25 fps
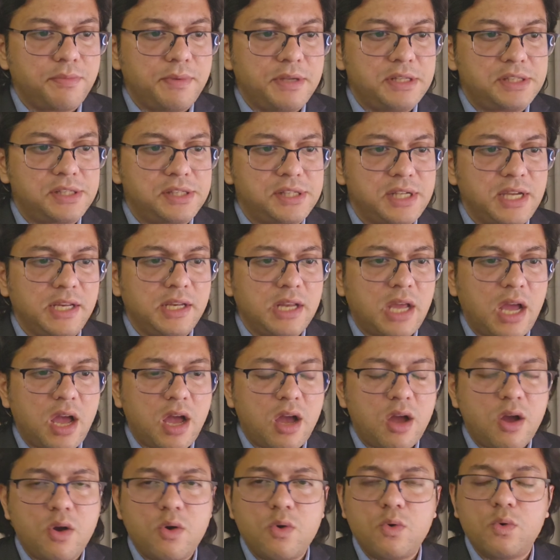to be seen
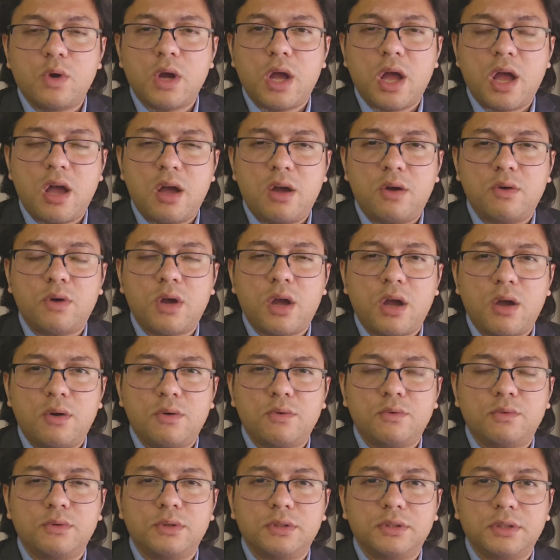
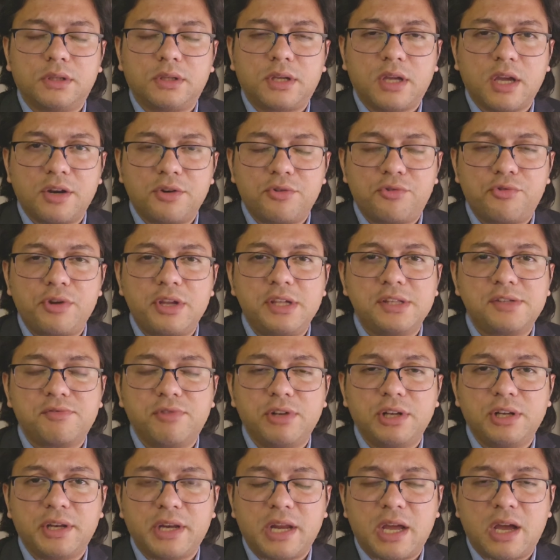how countries
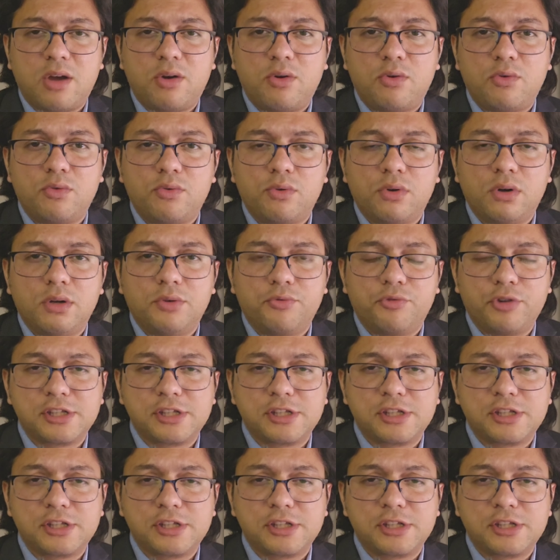will now